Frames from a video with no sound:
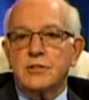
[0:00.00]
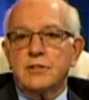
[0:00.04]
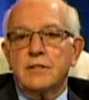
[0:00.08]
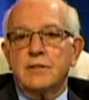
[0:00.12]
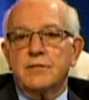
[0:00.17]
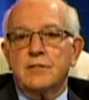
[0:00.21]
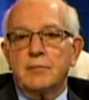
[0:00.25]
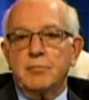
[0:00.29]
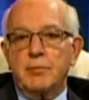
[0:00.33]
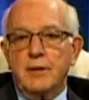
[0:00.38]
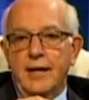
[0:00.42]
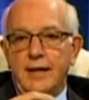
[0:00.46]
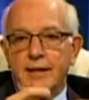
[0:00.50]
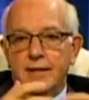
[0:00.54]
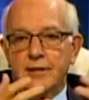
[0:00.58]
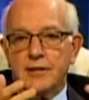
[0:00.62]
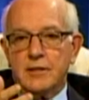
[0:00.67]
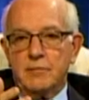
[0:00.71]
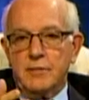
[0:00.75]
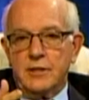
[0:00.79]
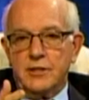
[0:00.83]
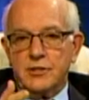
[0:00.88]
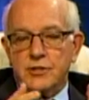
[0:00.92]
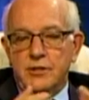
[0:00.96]
If the Planning
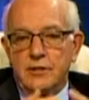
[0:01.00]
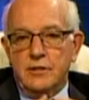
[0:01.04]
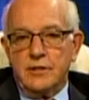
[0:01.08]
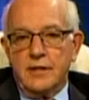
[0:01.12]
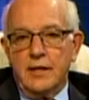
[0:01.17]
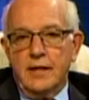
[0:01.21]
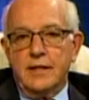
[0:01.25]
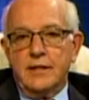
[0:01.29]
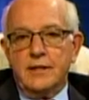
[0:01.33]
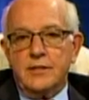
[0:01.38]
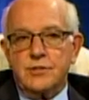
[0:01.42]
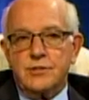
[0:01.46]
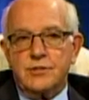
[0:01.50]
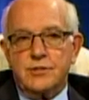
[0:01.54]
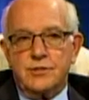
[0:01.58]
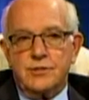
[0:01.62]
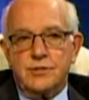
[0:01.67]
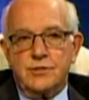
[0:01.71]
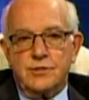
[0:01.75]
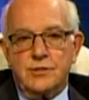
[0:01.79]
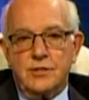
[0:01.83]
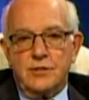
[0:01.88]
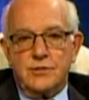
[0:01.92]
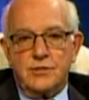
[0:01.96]
Commission
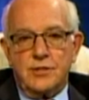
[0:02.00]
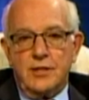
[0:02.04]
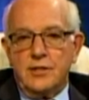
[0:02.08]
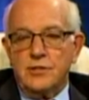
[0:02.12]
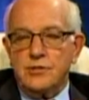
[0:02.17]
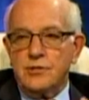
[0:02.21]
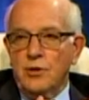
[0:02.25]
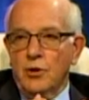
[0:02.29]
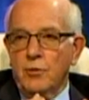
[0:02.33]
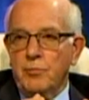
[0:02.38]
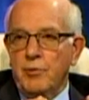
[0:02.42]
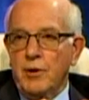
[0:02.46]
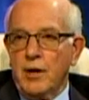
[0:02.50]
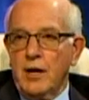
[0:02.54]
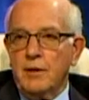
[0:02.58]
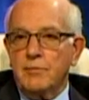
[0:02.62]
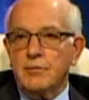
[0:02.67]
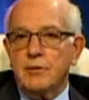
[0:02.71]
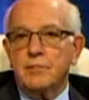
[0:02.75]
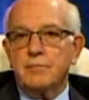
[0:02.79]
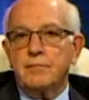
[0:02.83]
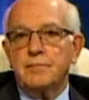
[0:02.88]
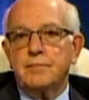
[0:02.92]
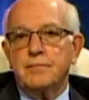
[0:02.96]
sees no
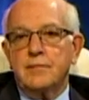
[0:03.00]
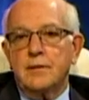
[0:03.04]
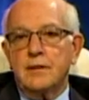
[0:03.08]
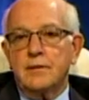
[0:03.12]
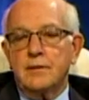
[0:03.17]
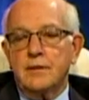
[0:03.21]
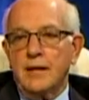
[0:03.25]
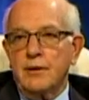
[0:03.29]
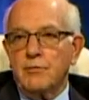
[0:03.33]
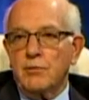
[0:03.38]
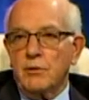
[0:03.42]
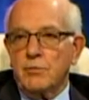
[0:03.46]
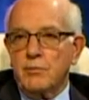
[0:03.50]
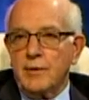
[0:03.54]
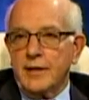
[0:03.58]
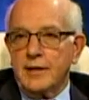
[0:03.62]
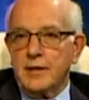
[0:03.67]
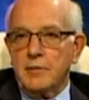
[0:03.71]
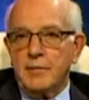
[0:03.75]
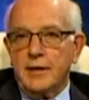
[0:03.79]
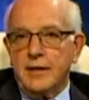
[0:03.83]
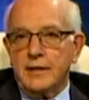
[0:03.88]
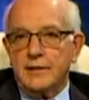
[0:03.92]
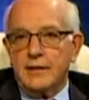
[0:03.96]
problem, then they will
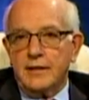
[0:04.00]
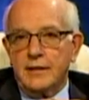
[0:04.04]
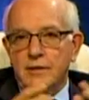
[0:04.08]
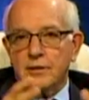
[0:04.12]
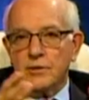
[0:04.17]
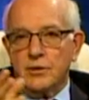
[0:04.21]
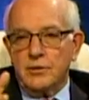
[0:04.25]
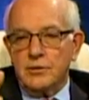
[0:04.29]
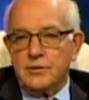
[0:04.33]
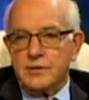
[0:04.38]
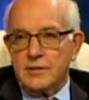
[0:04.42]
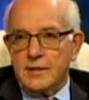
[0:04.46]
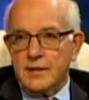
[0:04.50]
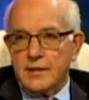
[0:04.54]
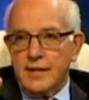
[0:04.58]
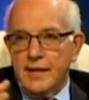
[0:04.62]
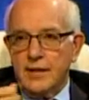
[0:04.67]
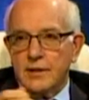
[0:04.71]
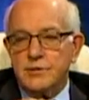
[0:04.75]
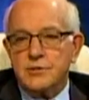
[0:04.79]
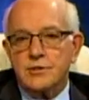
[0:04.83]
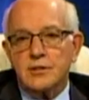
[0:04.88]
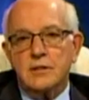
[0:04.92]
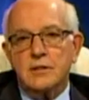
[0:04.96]
recommend that it goes to the
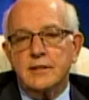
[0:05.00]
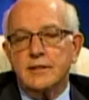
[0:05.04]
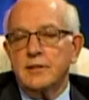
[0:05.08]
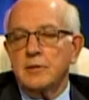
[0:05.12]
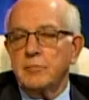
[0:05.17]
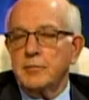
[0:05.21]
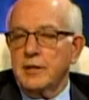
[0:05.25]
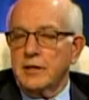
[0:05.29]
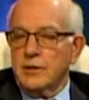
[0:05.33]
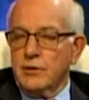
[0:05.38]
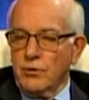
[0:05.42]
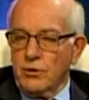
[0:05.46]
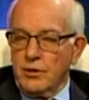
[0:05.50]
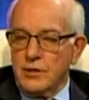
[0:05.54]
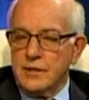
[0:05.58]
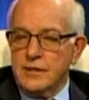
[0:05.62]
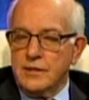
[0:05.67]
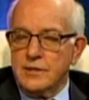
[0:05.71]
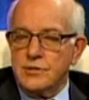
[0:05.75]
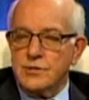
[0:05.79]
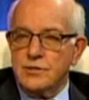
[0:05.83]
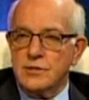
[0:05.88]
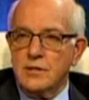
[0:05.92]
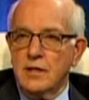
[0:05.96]
council. It'll be an
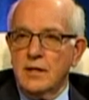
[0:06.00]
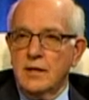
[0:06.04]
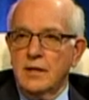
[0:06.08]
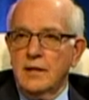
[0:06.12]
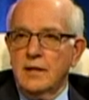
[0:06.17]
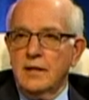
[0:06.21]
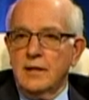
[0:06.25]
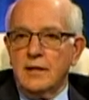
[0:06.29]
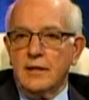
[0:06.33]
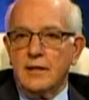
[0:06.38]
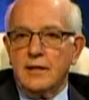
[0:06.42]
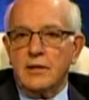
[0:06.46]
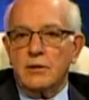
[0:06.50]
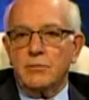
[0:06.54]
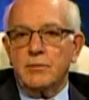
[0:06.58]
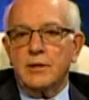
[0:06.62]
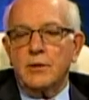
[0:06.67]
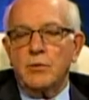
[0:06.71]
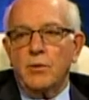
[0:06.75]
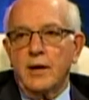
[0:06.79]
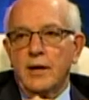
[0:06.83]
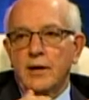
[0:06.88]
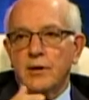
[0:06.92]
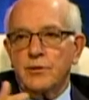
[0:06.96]
ordinance. It'll
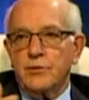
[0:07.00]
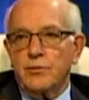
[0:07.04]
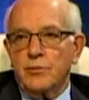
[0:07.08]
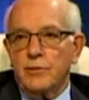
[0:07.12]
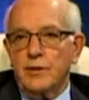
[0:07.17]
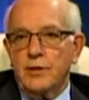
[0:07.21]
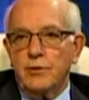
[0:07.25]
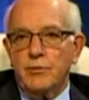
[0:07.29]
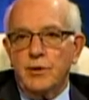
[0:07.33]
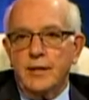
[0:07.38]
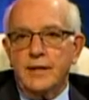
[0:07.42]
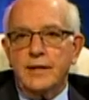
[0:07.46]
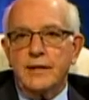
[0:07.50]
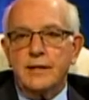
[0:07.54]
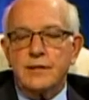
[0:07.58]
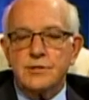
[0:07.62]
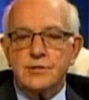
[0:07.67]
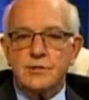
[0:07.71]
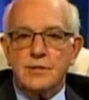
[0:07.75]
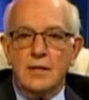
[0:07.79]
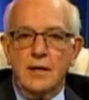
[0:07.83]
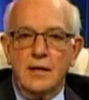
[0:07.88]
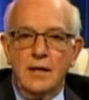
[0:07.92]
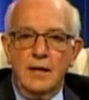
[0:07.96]
require 3
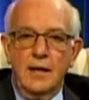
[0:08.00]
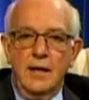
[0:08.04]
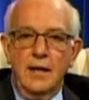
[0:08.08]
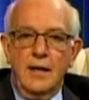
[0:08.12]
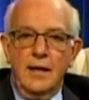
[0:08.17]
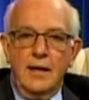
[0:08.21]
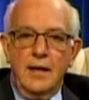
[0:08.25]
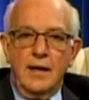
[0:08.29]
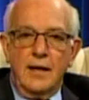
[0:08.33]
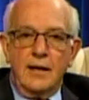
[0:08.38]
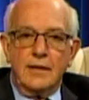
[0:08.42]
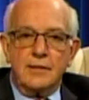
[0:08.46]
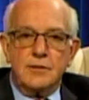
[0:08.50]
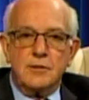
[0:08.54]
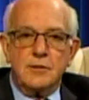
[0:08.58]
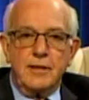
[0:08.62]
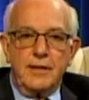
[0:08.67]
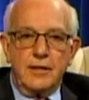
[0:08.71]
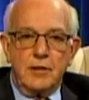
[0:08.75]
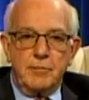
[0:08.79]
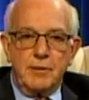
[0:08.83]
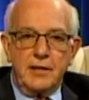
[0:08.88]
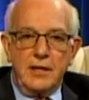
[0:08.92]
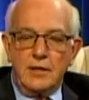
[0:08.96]
readings. And
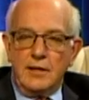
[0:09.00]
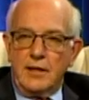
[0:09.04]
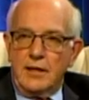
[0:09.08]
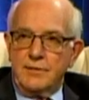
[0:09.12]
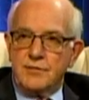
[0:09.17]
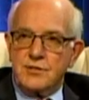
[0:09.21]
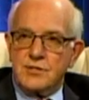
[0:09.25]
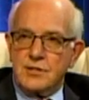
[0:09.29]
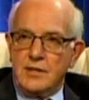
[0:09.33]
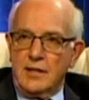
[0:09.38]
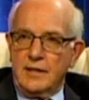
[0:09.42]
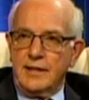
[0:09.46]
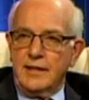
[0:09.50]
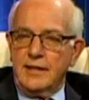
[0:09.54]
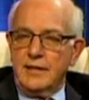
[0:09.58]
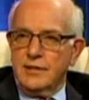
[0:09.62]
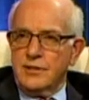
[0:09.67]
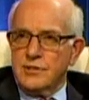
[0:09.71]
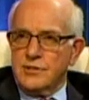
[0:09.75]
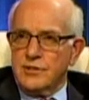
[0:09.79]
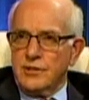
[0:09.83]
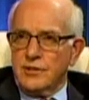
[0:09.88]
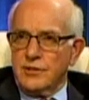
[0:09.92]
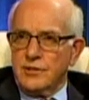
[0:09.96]
it'll be a lot of slugging
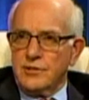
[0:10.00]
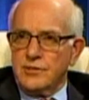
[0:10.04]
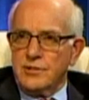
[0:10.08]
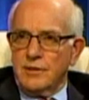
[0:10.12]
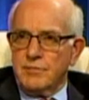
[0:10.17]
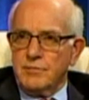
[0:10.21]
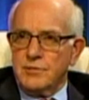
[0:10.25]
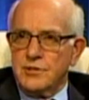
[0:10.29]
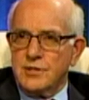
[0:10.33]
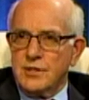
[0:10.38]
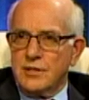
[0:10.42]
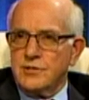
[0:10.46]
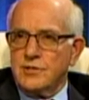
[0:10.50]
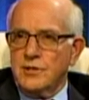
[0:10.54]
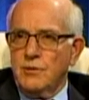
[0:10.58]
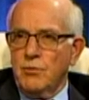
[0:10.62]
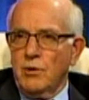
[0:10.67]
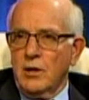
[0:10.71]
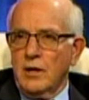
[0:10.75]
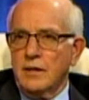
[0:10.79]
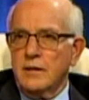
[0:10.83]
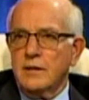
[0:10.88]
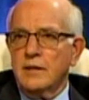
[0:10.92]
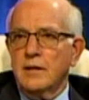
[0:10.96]
because there are some
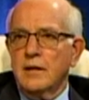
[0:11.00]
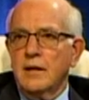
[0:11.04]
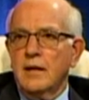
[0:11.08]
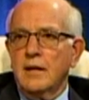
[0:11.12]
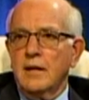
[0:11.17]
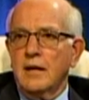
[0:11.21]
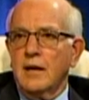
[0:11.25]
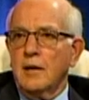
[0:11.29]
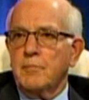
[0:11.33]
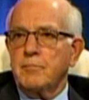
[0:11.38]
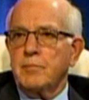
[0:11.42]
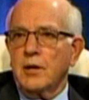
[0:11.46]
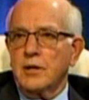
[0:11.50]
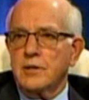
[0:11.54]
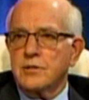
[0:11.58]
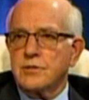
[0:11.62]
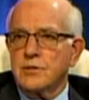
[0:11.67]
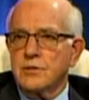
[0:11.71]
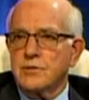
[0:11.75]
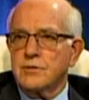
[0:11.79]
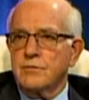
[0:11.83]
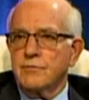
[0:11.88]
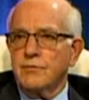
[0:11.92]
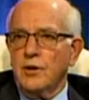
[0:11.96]
61
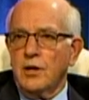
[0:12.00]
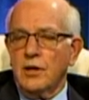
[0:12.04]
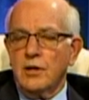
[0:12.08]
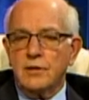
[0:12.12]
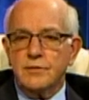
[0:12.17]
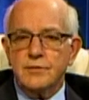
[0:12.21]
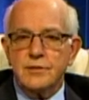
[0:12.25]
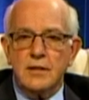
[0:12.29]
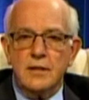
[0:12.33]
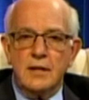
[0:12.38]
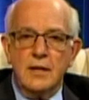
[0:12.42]
parcels involved.